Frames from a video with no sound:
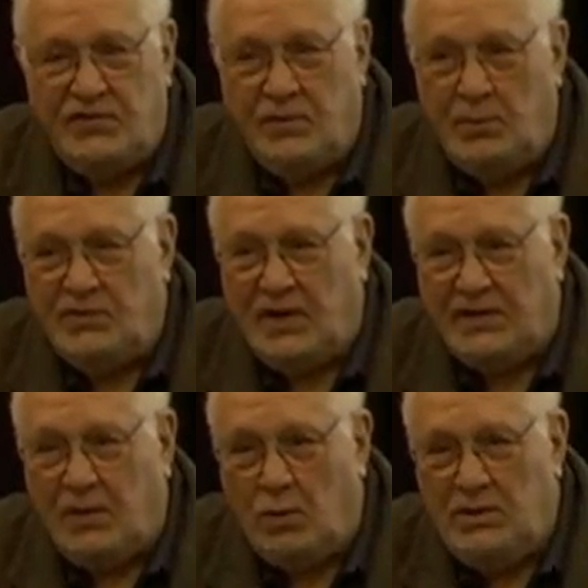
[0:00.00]
was not
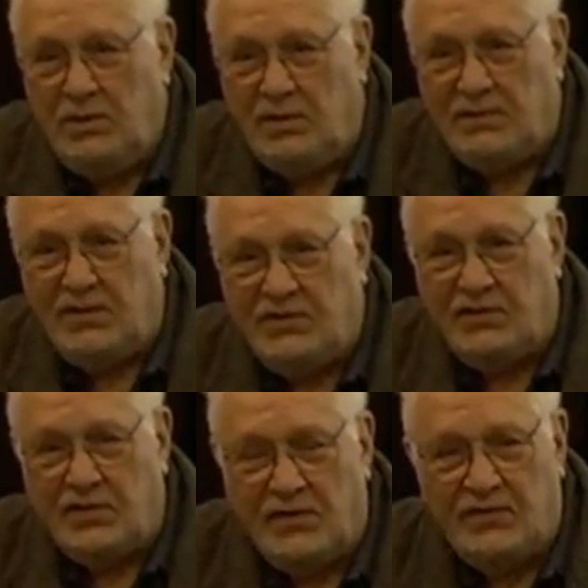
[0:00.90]
the only universe.
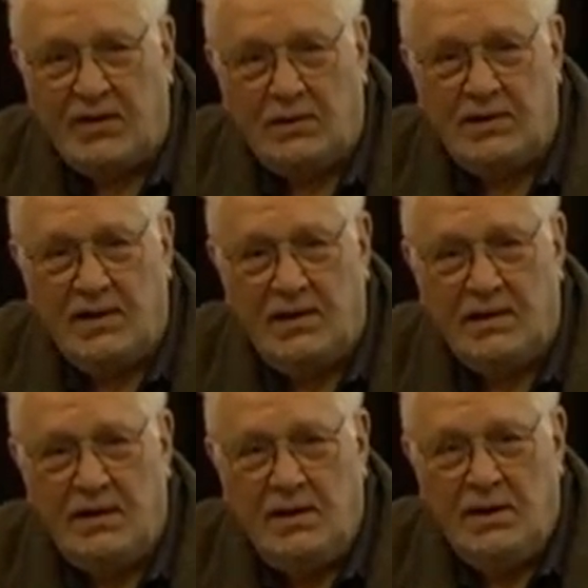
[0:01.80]
There's others out there.
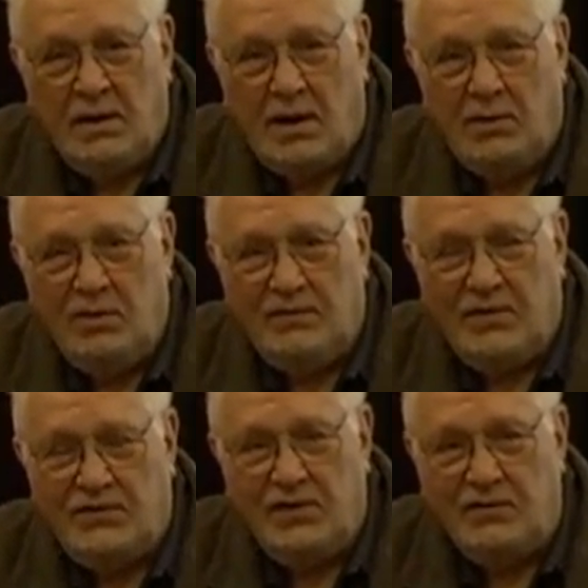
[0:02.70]
Our
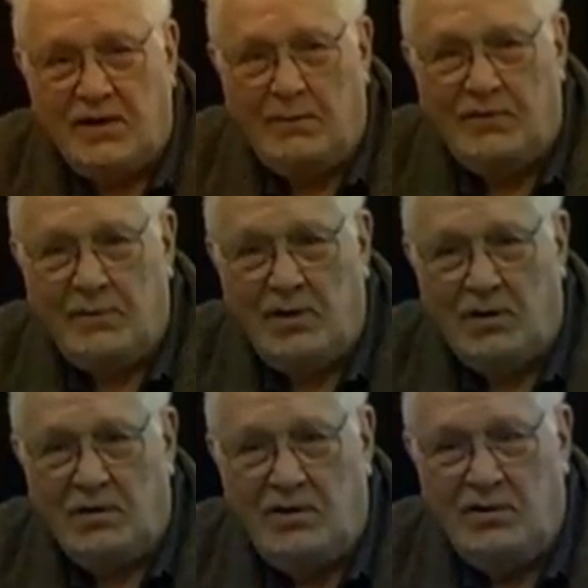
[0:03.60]
universe could have come from an
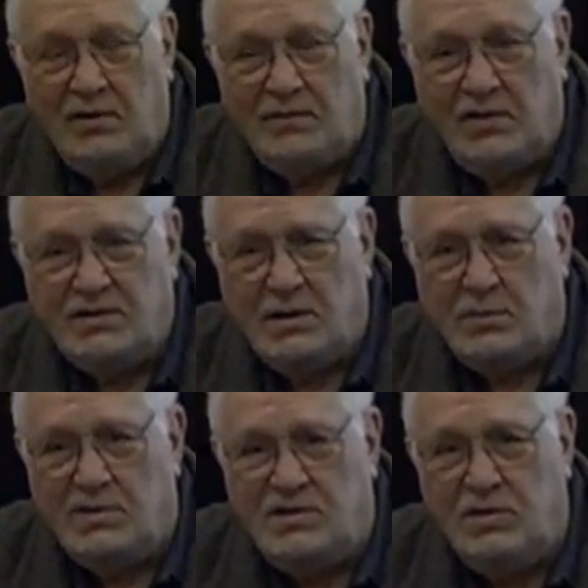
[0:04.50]
earlier universe. In other
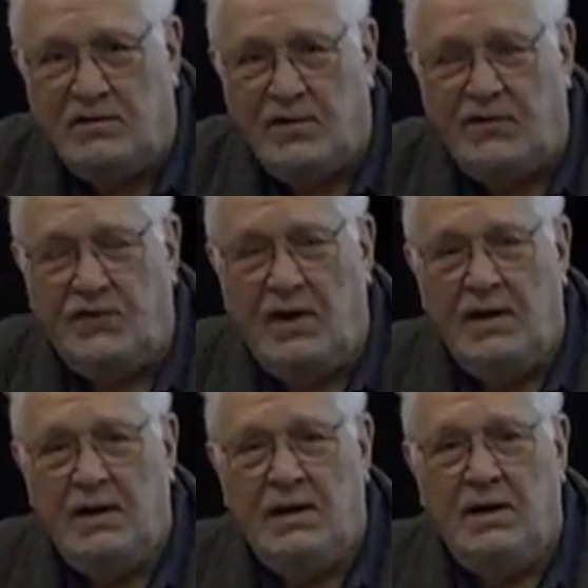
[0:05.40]
words, the universe
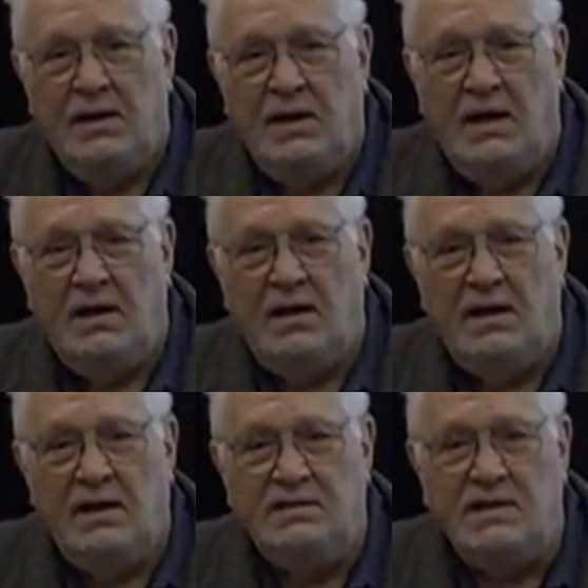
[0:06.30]

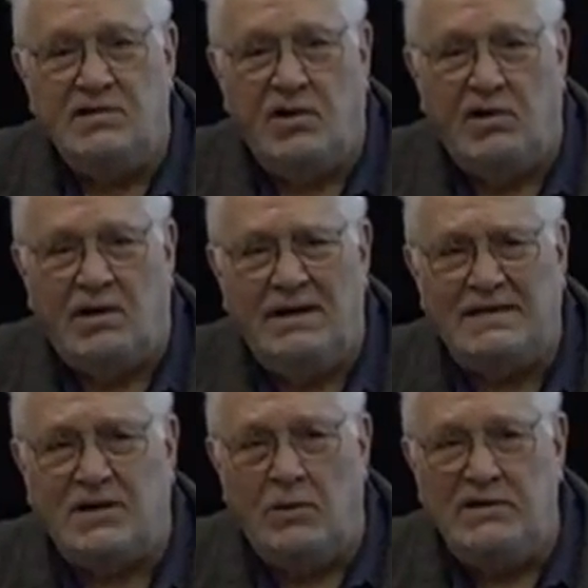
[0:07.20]
is eternal.
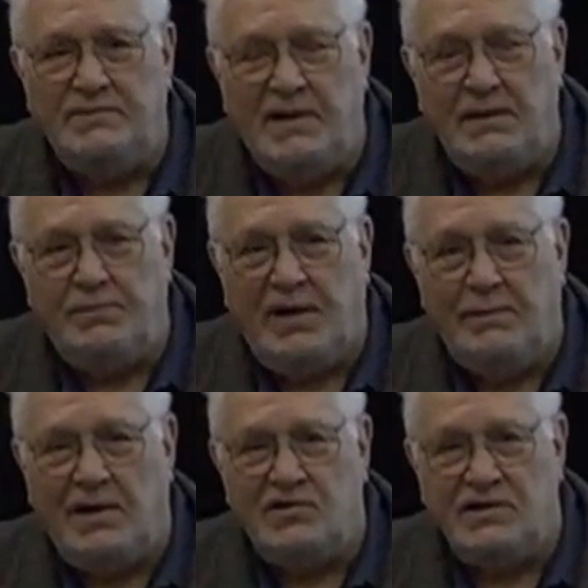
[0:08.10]
That's always been pretty
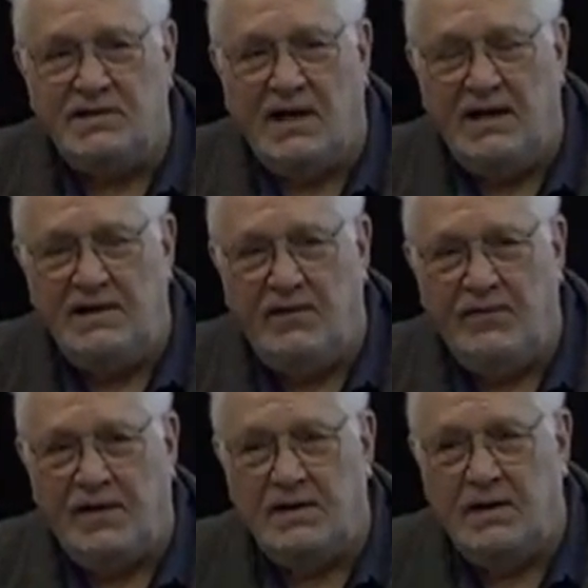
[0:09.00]
much the scientific